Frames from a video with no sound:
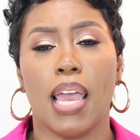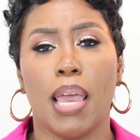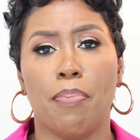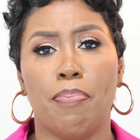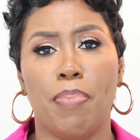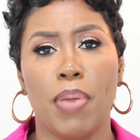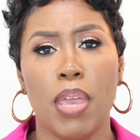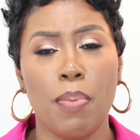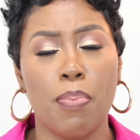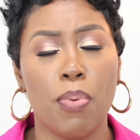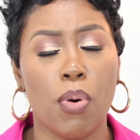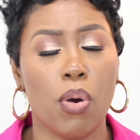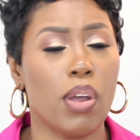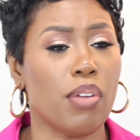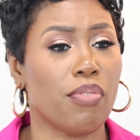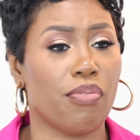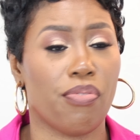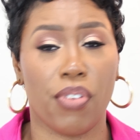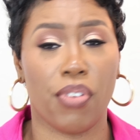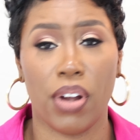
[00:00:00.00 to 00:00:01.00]
and people
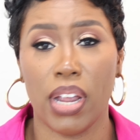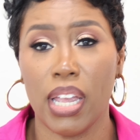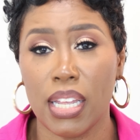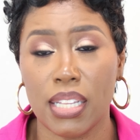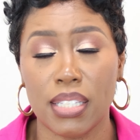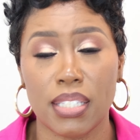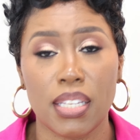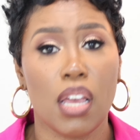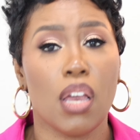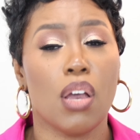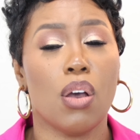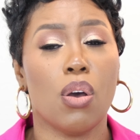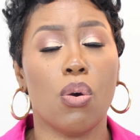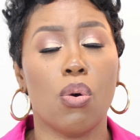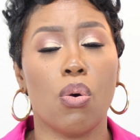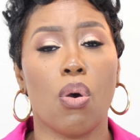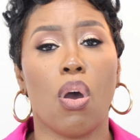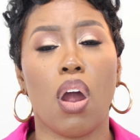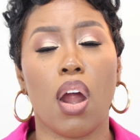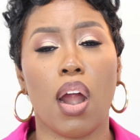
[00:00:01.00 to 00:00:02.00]
and friends
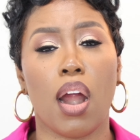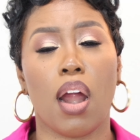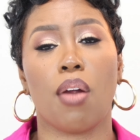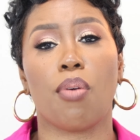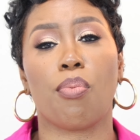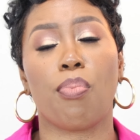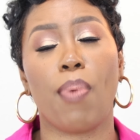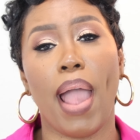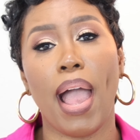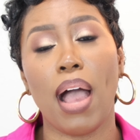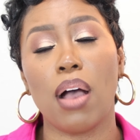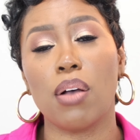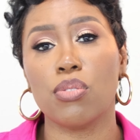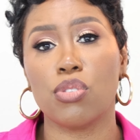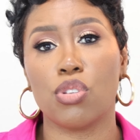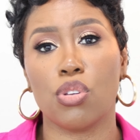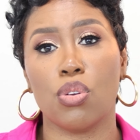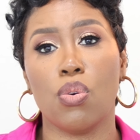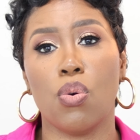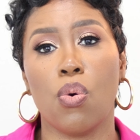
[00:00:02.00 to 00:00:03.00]
who are
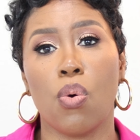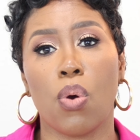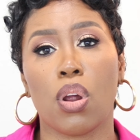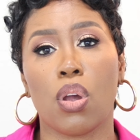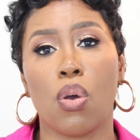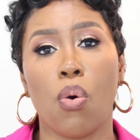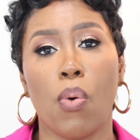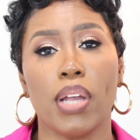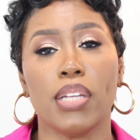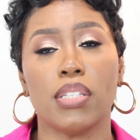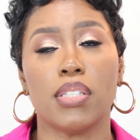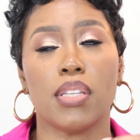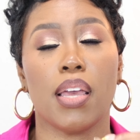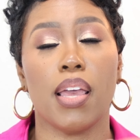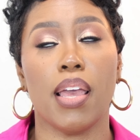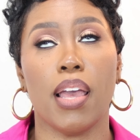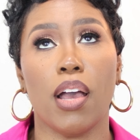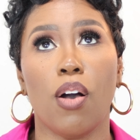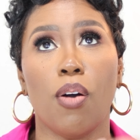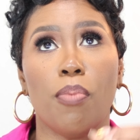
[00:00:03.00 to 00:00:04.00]
around you, who are going to
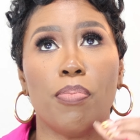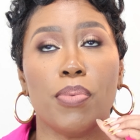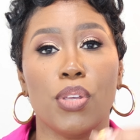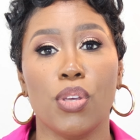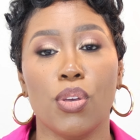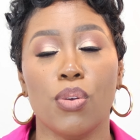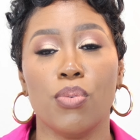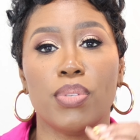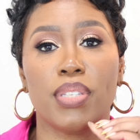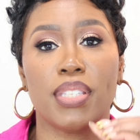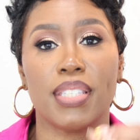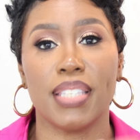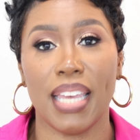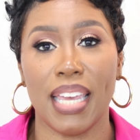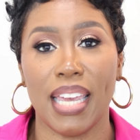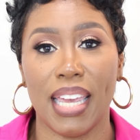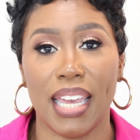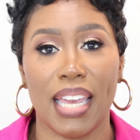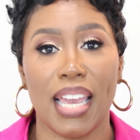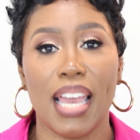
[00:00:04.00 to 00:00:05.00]
help you
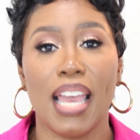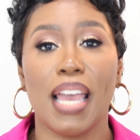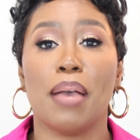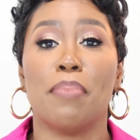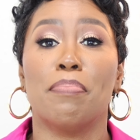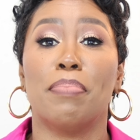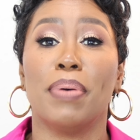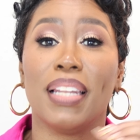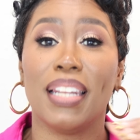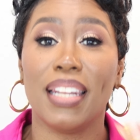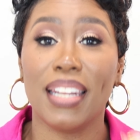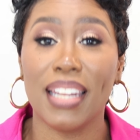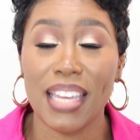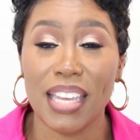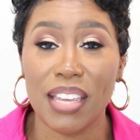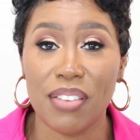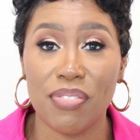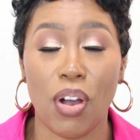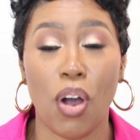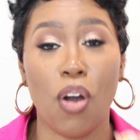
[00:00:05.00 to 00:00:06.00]
see
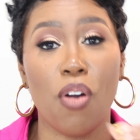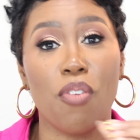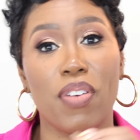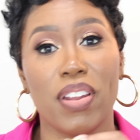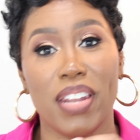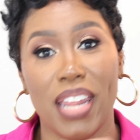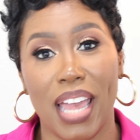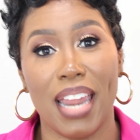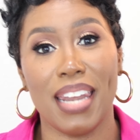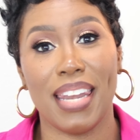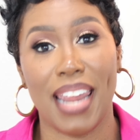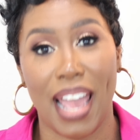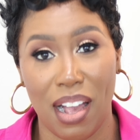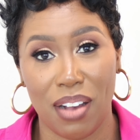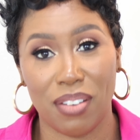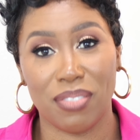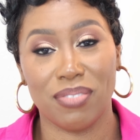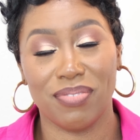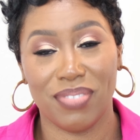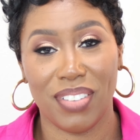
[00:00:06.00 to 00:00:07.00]
belief over that
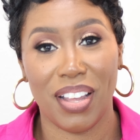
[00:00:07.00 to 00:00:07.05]
doubt.